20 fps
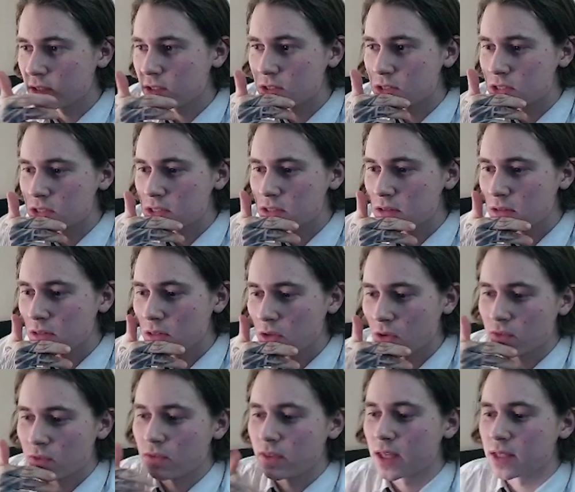just
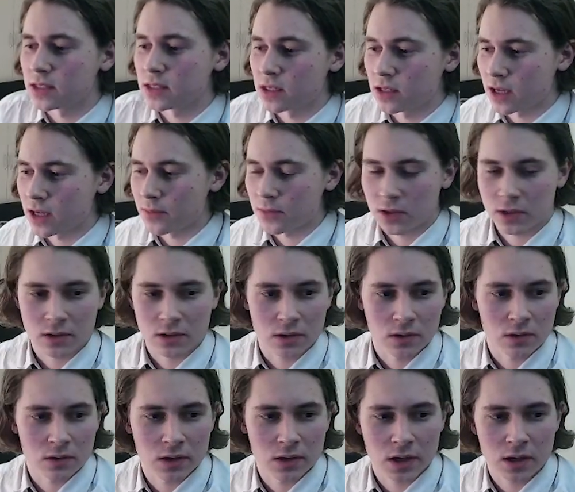not that dynamic at
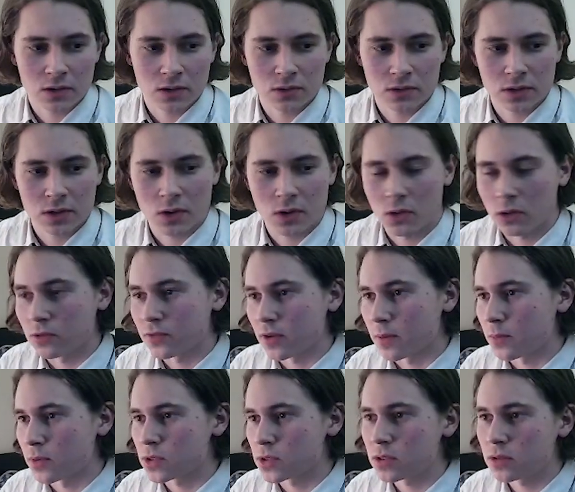all. I don't recall if I
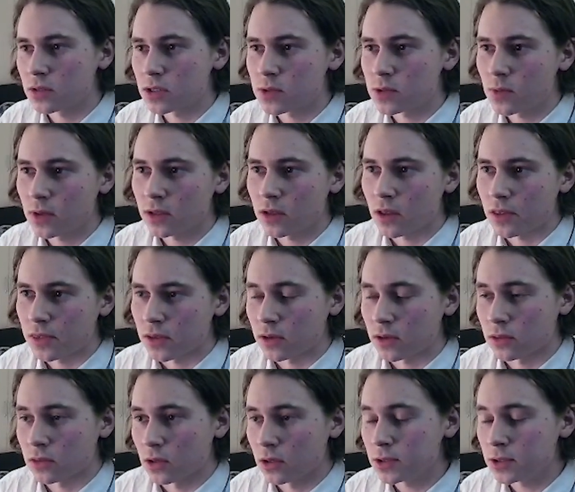posted this one. I
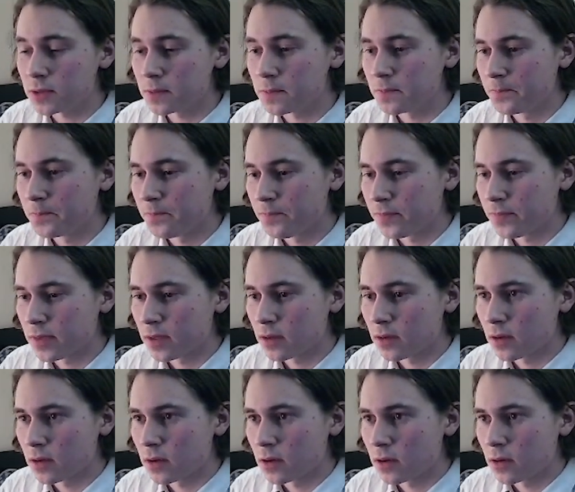think not.
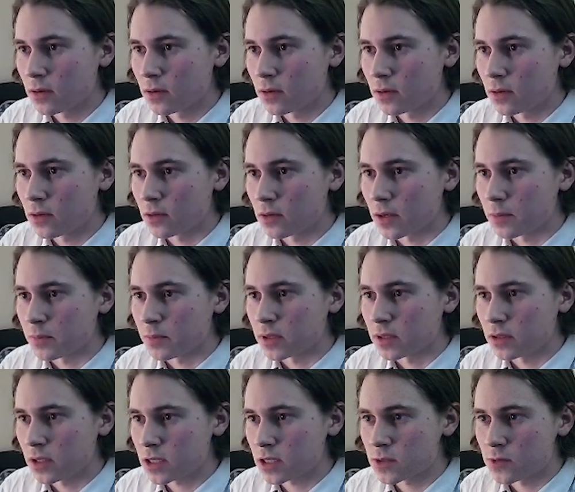Alright, but
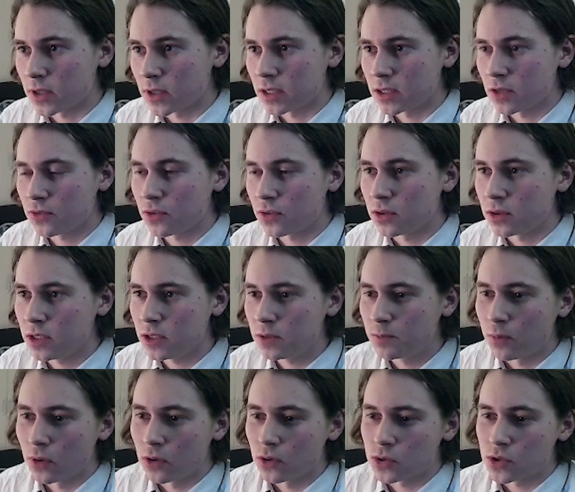the next one I definitely
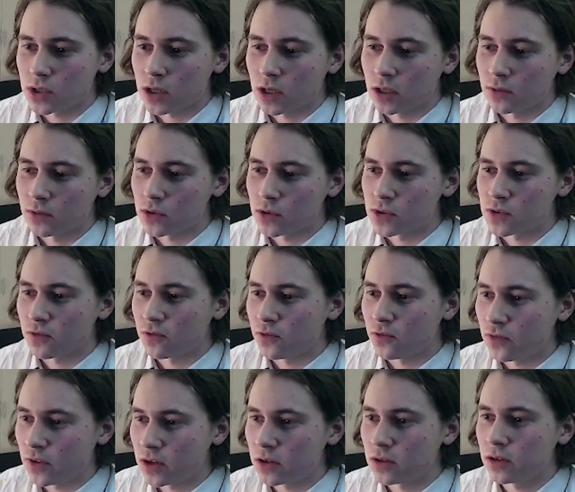did post, and I was
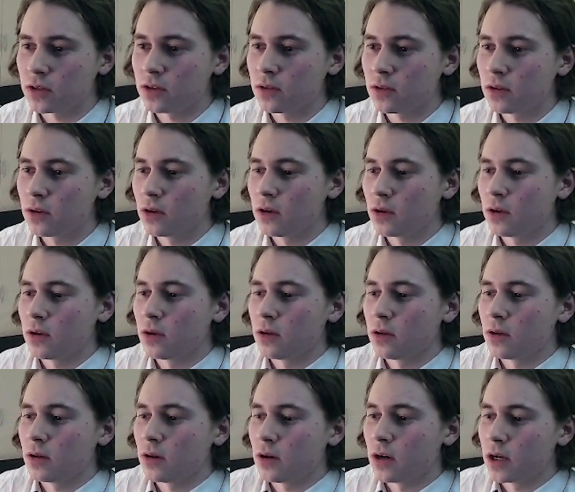very
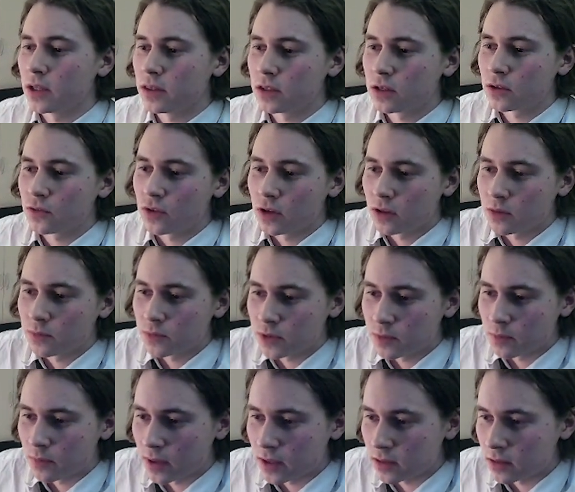
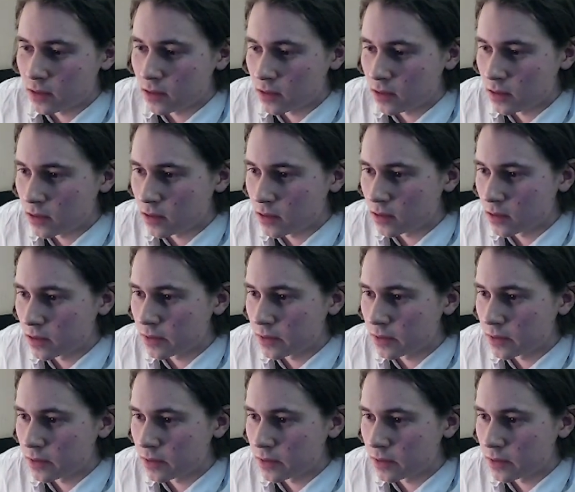underwhelmed by the